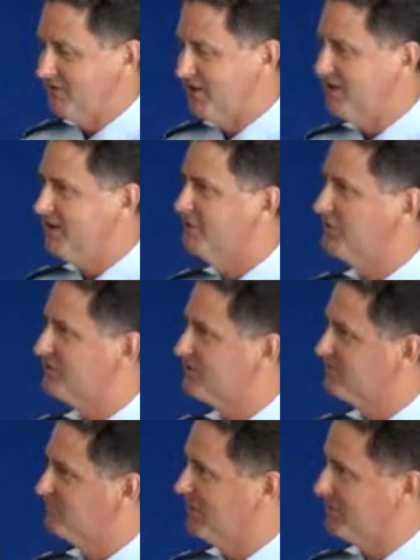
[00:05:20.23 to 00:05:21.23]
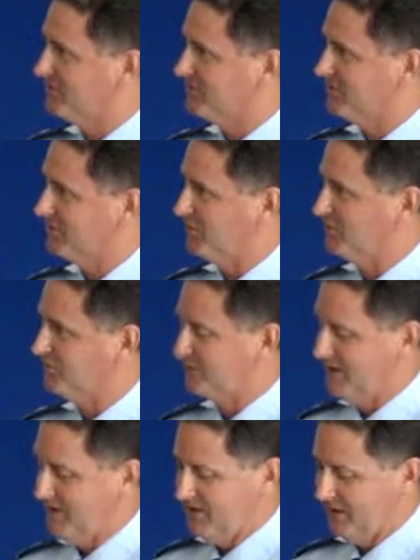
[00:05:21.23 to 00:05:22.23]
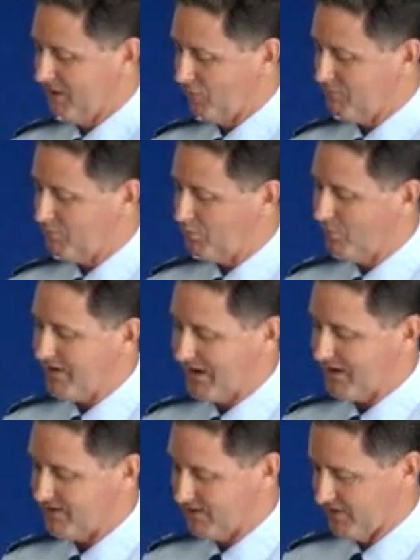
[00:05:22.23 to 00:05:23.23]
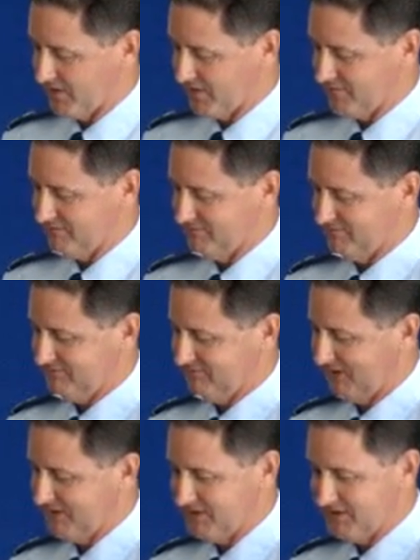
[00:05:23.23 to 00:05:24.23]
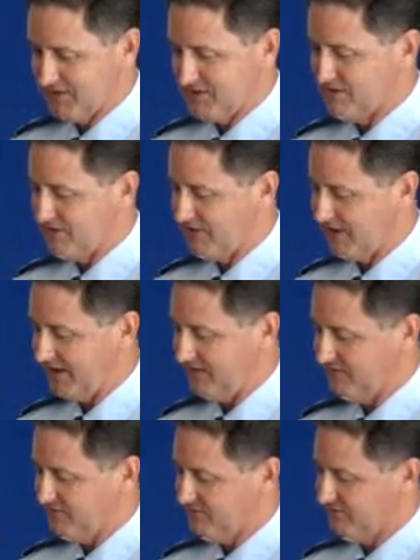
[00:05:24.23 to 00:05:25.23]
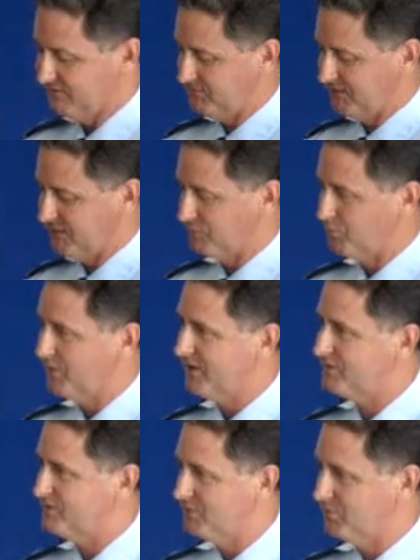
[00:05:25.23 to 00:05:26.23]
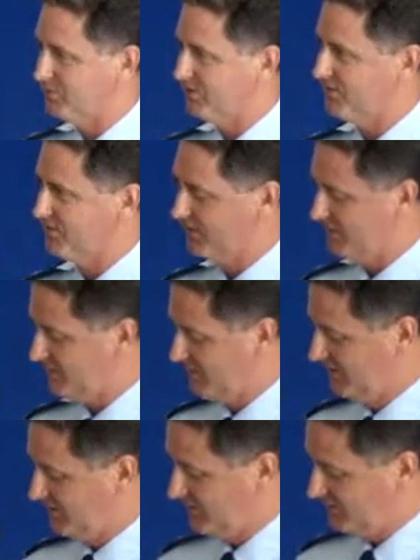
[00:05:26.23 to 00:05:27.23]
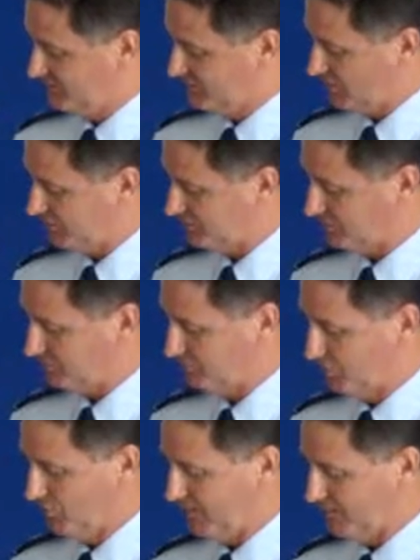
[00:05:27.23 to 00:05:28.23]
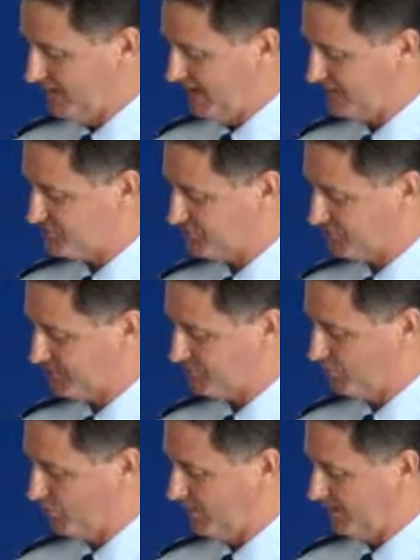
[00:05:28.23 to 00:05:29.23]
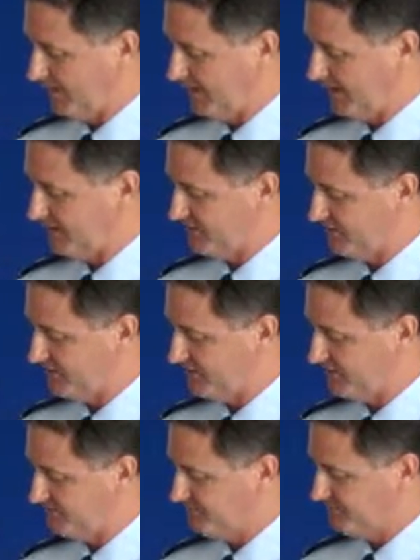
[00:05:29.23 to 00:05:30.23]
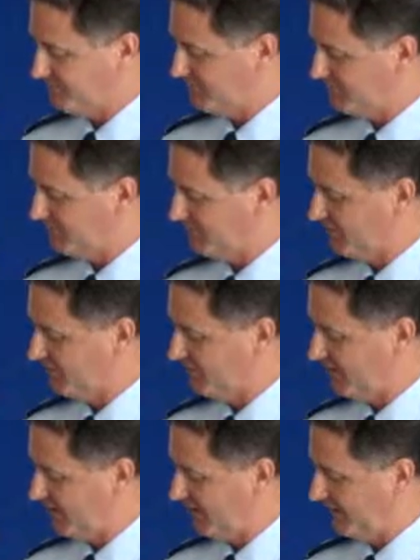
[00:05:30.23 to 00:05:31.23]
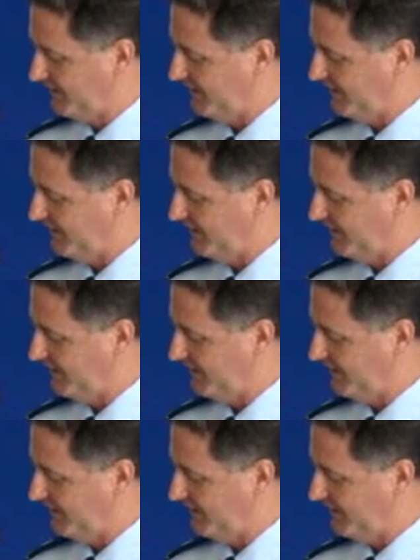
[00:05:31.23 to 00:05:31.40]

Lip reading: Very interesting place, though. Now, on my way out of there, I did get to fly via a British C-130 up to Kabul International Airport and landed there in the middle of the night.